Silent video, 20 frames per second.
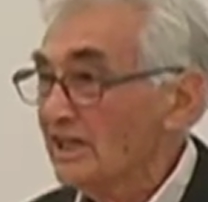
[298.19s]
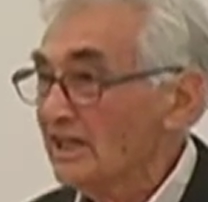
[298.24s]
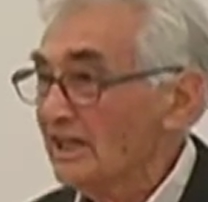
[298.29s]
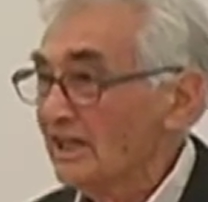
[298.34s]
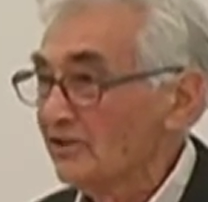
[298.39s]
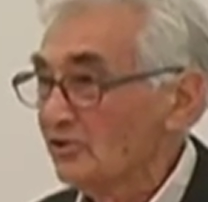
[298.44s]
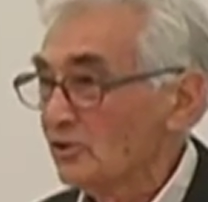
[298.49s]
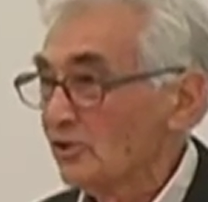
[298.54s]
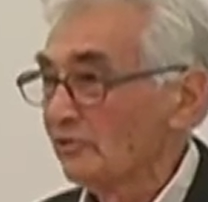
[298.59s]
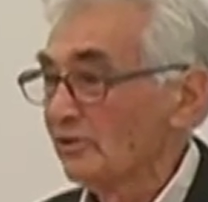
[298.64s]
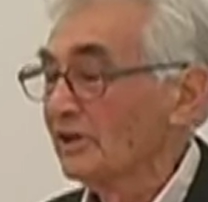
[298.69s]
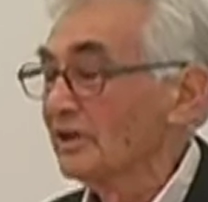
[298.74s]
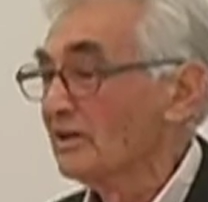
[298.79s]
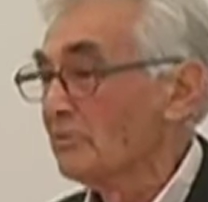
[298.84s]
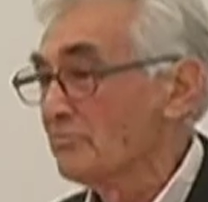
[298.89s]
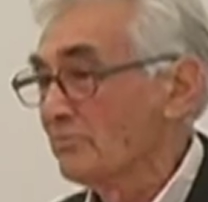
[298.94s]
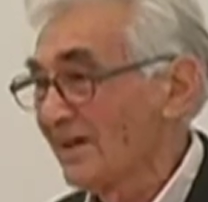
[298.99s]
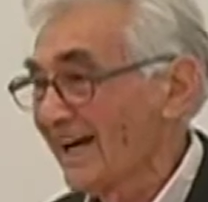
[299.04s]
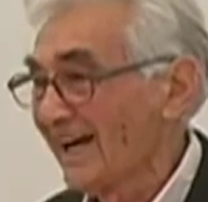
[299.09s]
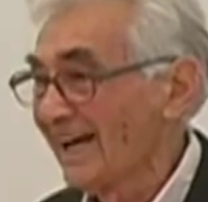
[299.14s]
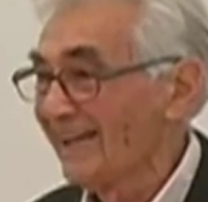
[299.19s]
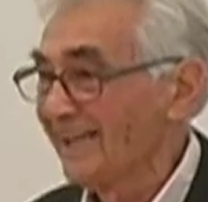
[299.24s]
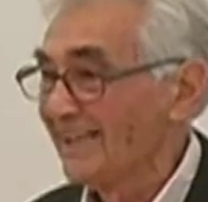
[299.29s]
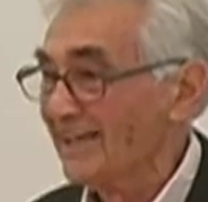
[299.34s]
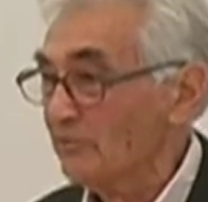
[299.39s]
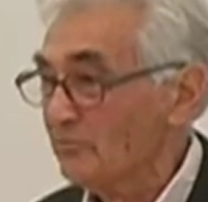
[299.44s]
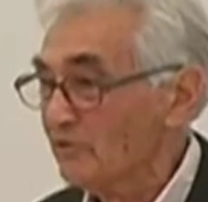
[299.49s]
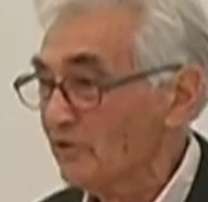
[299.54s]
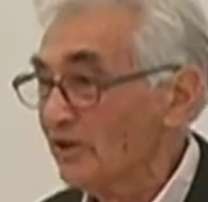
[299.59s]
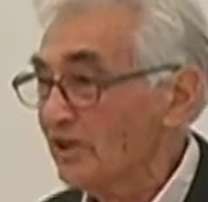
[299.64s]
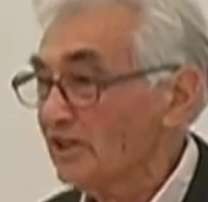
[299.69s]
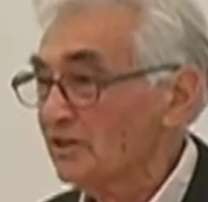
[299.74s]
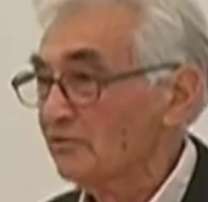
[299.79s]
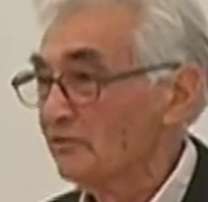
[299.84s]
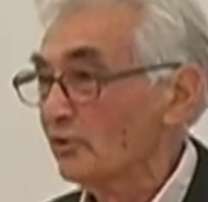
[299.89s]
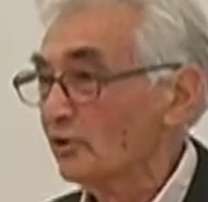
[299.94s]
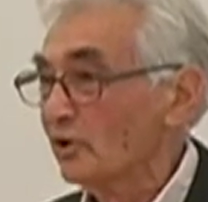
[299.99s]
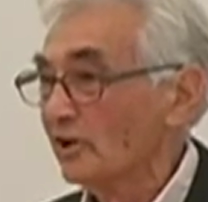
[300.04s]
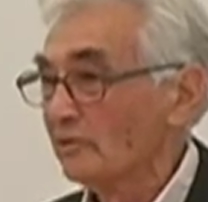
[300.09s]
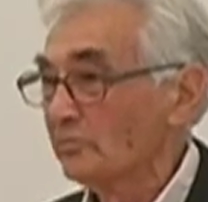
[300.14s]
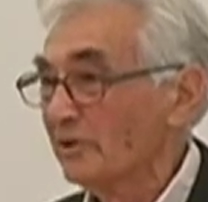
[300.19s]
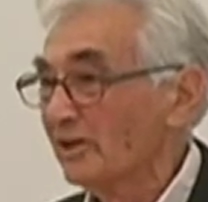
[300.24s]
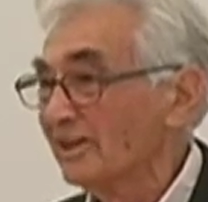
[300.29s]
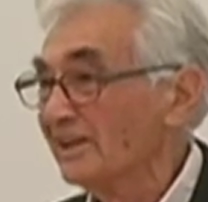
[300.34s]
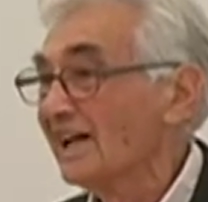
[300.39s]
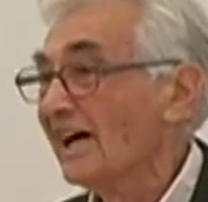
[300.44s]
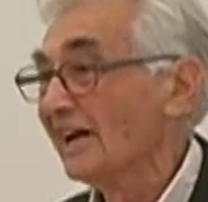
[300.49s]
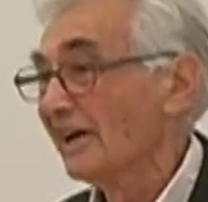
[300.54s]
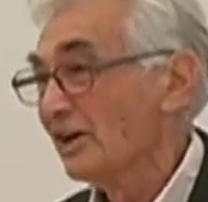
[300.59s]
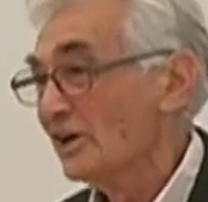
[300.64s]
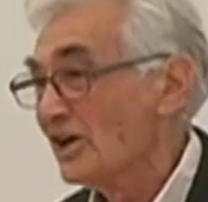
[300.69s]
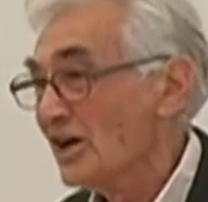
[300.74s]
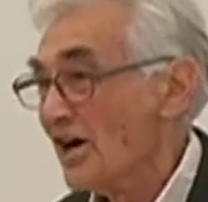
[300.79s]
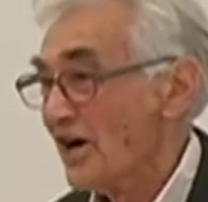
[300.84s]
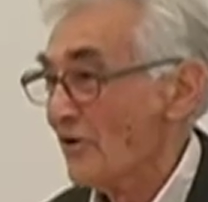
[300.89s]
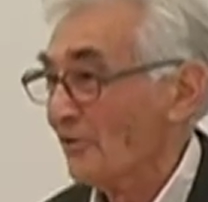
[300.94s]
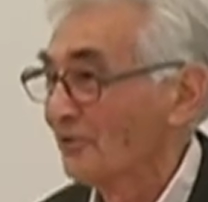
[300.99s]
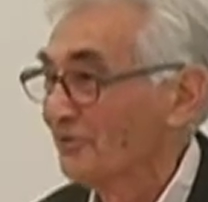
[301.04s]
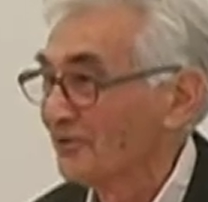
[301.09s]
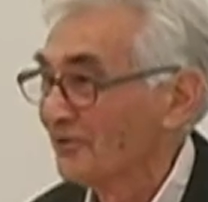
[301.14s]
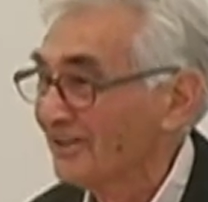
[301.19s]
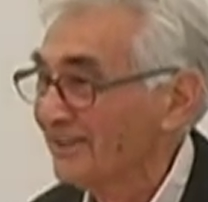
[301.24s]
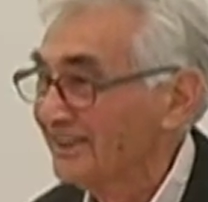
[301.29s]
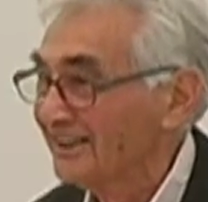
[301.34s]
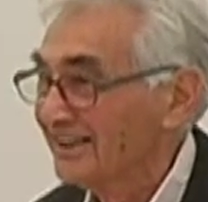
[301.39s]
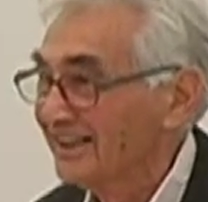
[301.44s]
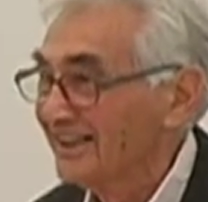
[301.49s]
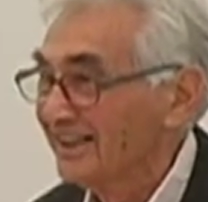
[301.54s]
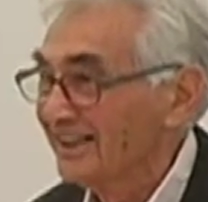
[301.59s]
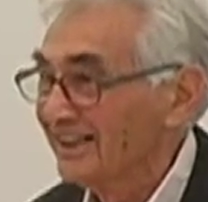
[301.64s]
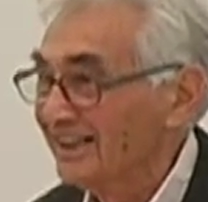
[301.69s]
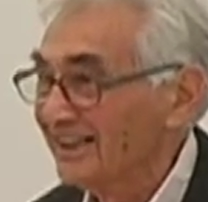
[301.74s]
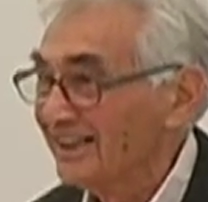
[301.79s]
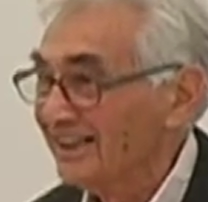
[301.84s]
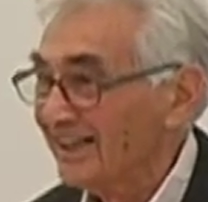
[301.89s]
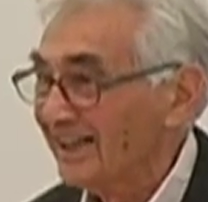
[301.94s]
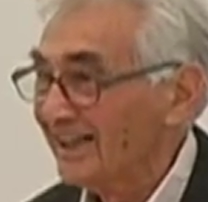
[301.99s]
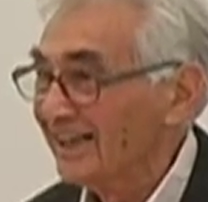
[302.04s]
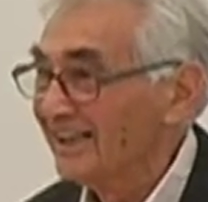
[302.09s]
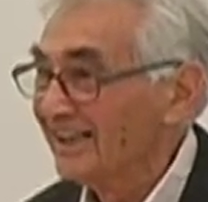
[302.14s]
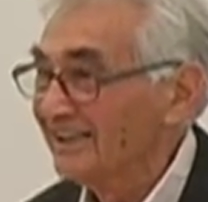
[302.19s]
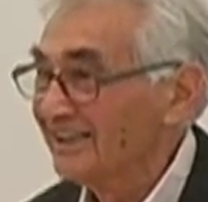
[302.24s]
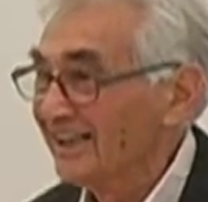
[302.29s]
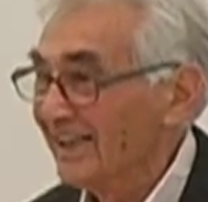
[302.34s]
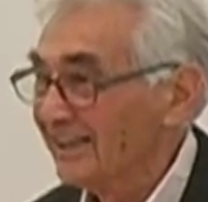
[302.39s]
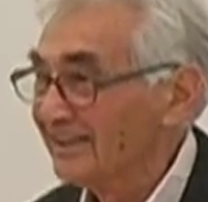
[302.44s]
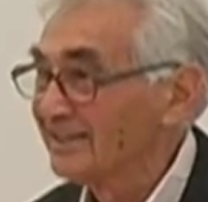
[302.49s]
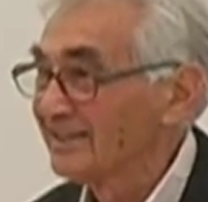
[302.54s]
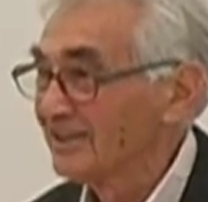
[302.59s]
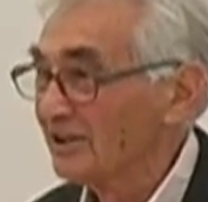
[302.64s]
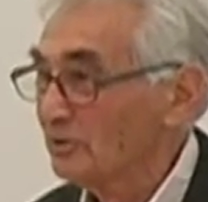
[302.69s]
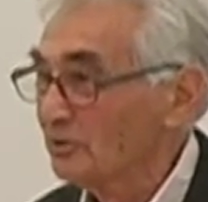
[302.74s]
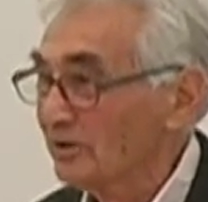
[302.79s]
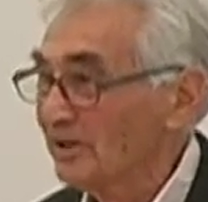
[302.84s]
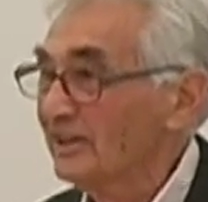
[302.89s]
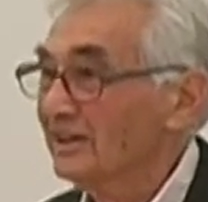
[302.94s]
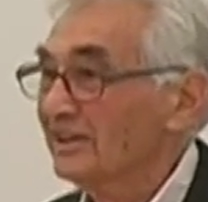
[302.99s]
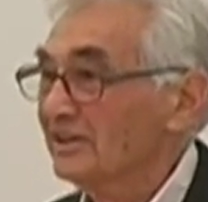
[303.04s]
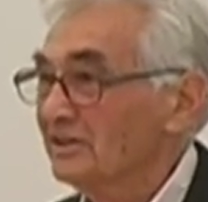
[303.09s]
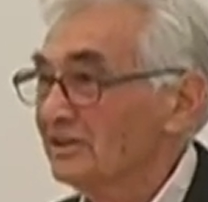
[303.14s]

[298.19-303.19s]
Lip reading: He was offering to pay them for it, but not enough. And so we